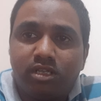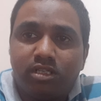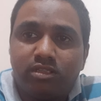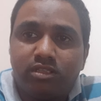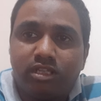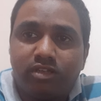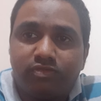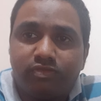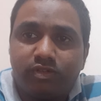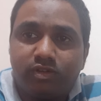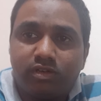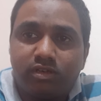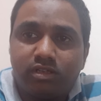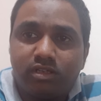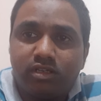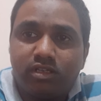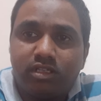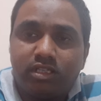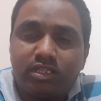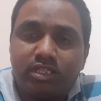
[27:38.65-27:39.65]
Therefore
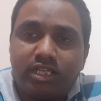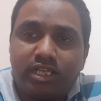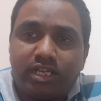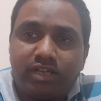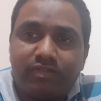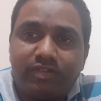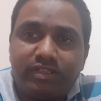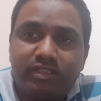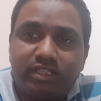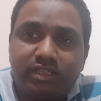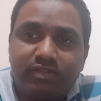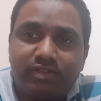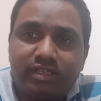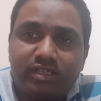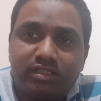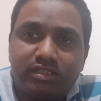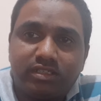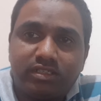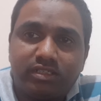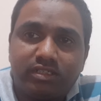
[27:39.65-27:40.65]
they
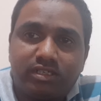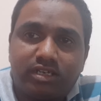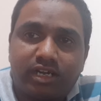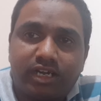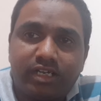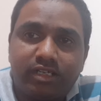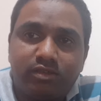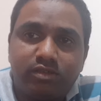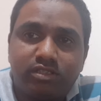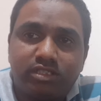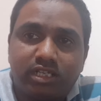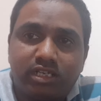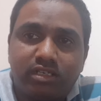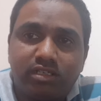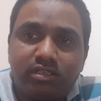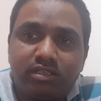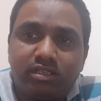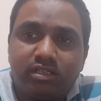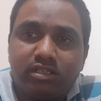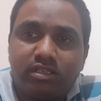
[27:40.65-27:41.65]
were trying to
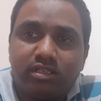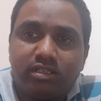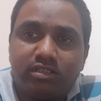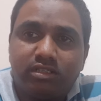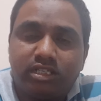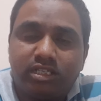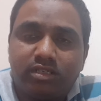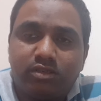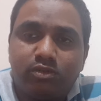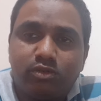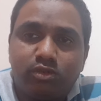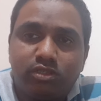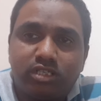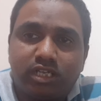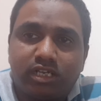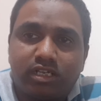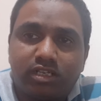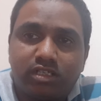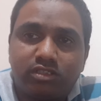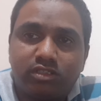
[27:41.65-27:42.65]
sell their goods
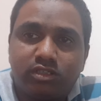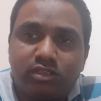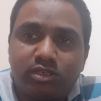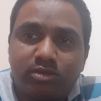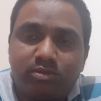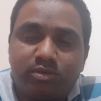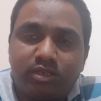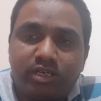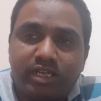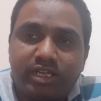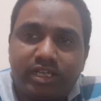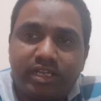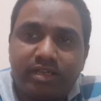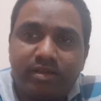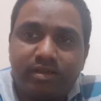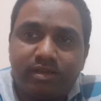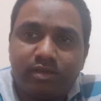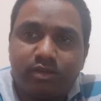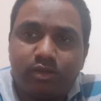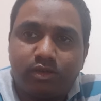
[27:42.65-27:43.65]
across the globe. Today
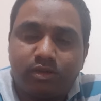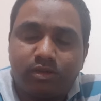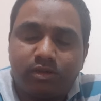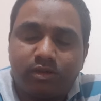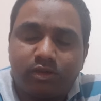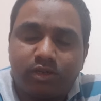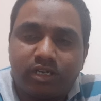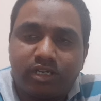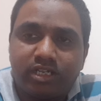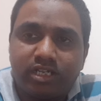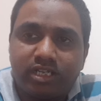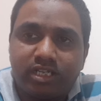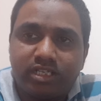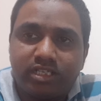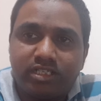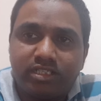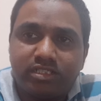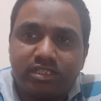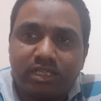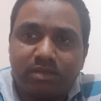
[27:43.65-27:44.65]
Toyota
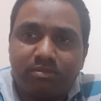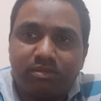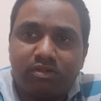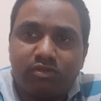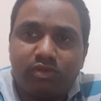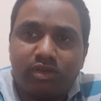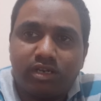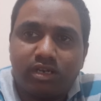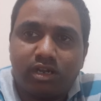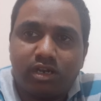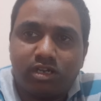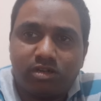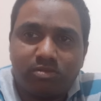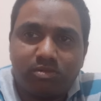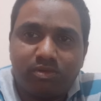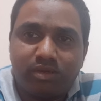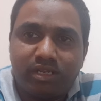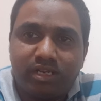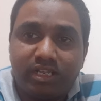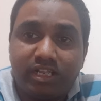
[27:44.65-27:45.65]
is number one
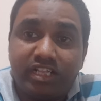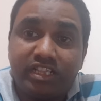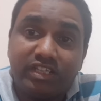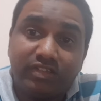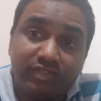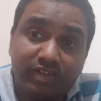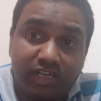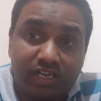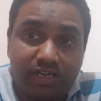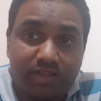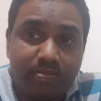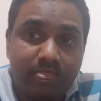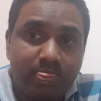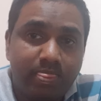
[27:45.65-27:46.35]
automobile in the world,